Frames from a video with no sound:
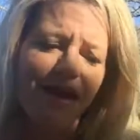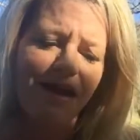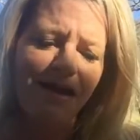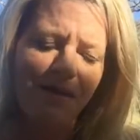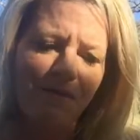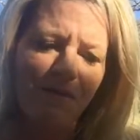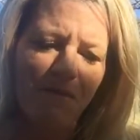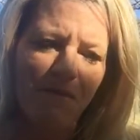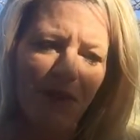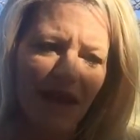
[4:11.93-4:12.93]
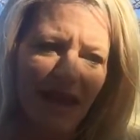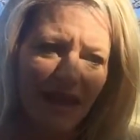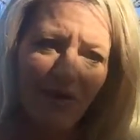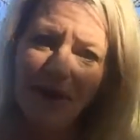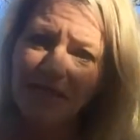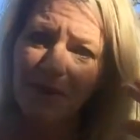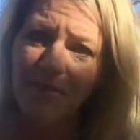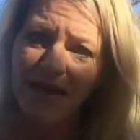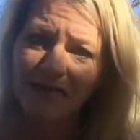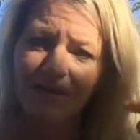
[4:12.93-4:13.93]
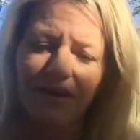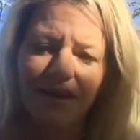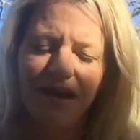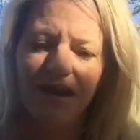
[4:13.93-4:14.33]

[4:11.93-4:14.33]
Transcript: but I can raise my masculine,